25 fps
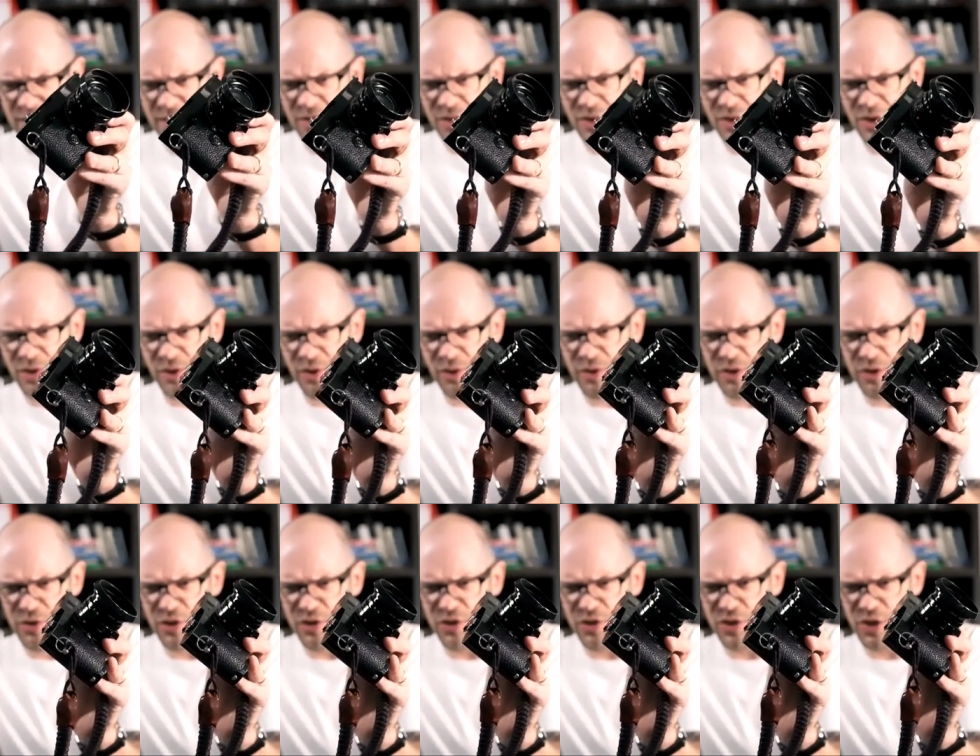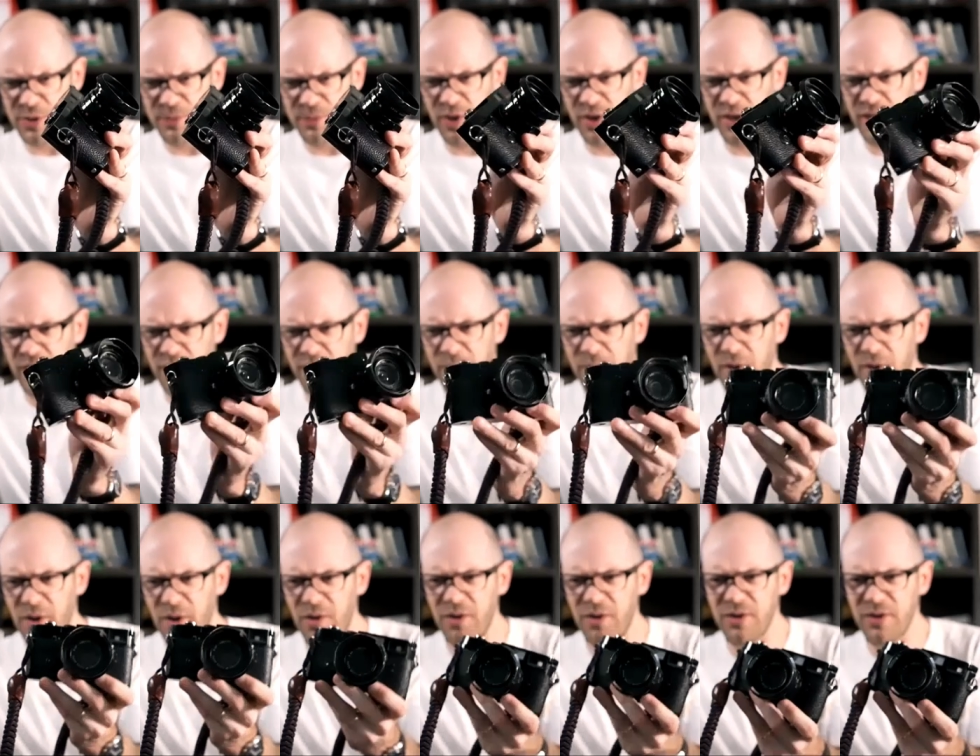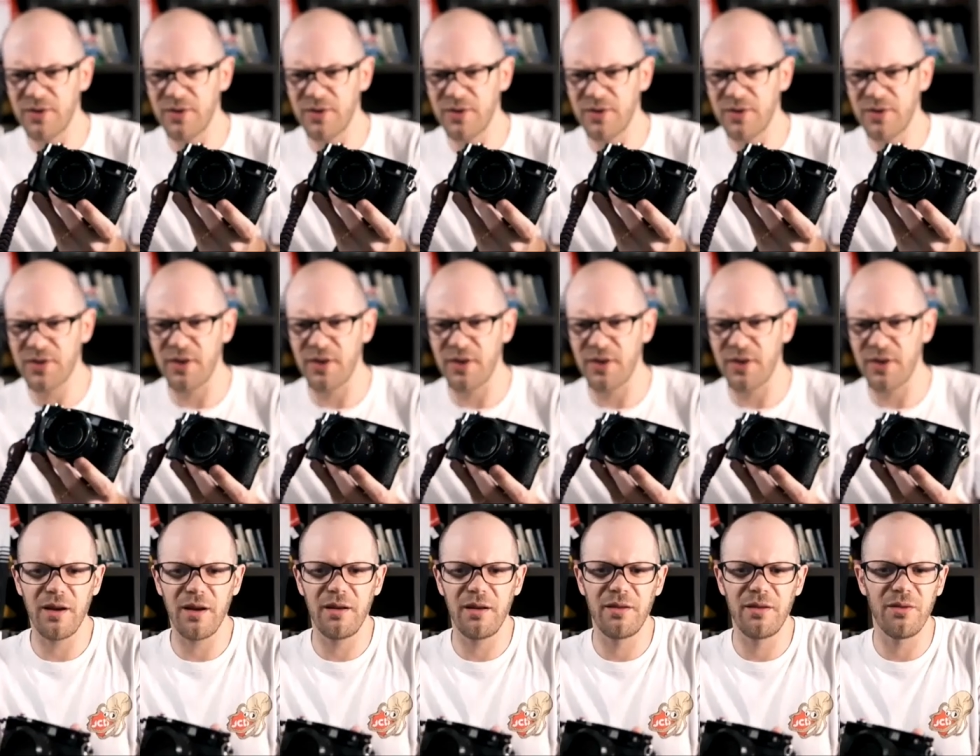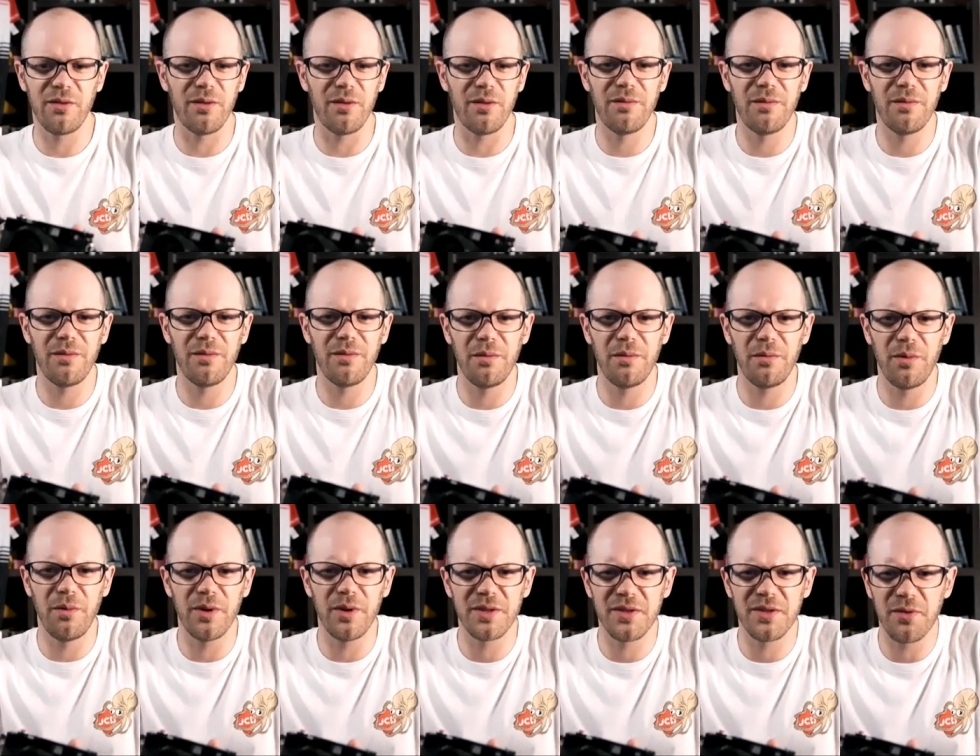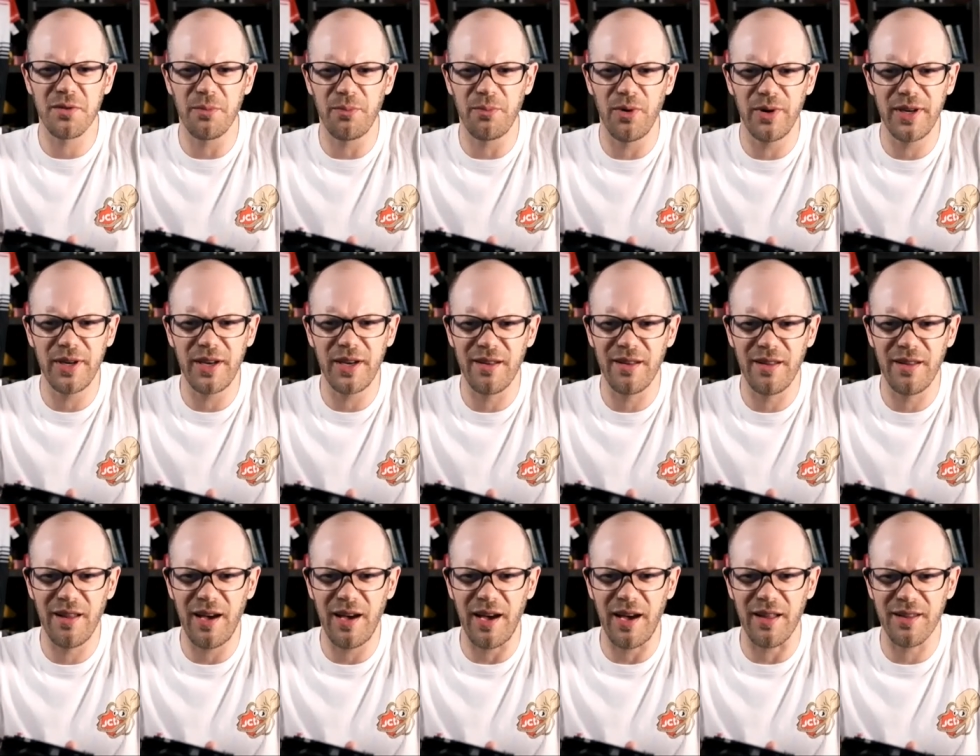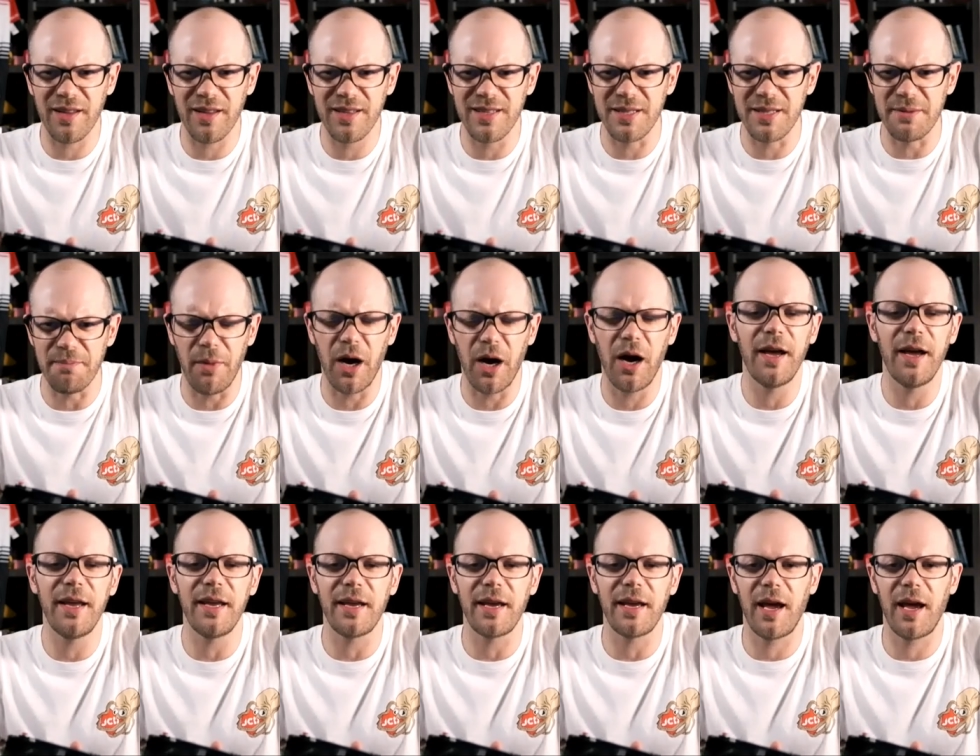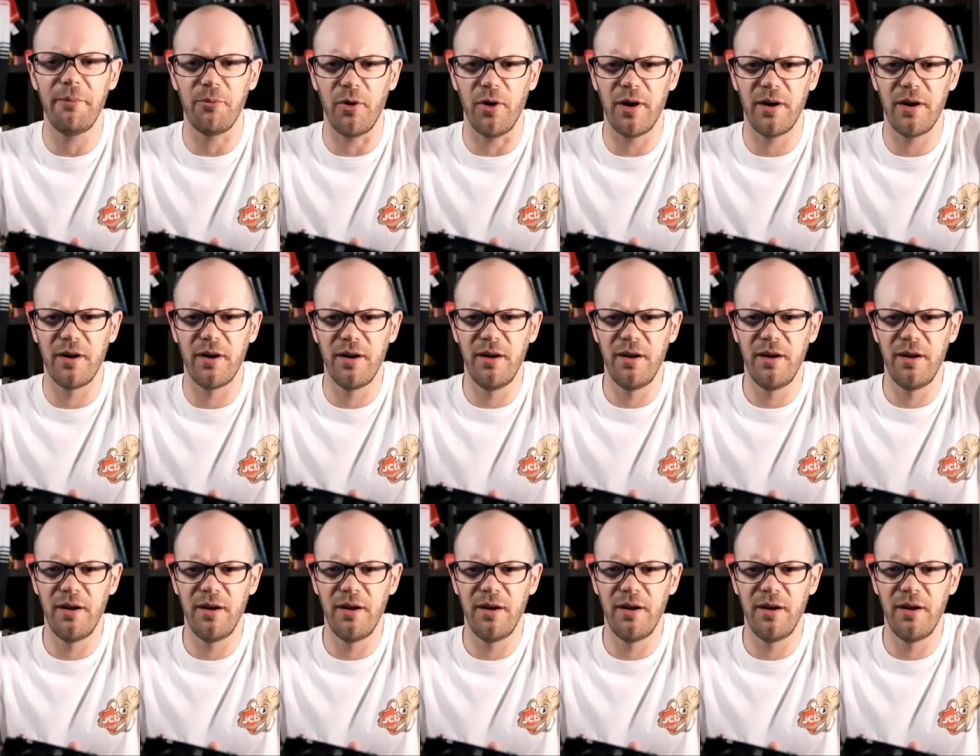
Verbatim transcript: You know, you should just put it in a box. And I thought, what's the point in that? This is my camera.